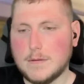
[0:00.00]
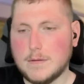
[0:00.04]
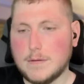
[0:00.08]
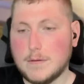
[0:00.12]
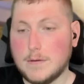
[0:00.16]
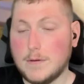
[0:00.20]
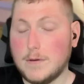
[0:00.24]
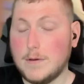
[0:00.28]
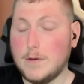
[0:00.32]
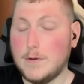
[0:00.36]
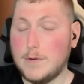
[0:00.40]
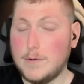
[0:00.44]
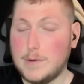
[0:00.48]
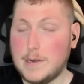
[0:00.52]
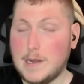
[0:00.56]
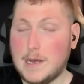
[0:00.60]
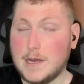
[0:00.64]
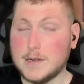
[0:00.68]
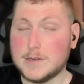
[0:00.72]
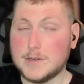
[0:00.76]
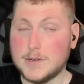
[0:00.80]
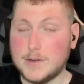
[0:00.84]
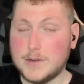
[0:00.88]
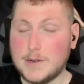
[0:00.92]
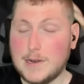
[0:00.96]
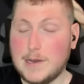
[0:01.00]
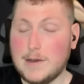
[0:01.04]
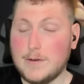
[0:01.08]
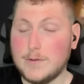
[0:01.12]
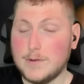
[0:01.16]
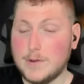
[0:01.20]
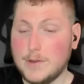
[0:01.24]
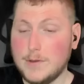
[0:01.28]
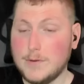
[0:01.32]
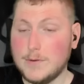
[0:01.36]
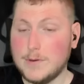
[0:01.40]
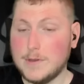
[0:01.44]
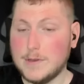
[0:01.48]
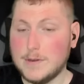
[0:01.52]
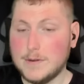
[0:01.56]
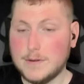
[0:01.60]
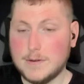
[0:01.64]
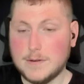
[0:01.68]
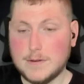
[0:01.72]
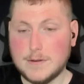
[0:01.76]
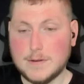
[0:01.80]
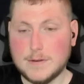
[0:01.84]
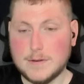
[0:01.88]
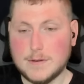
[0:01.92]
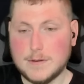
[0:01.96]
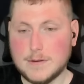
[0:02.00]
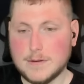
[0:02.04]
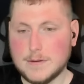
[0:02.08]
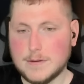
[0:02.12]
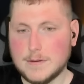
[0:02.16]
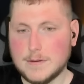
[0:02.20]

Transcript: So it's gonna be a really long day tomorrow.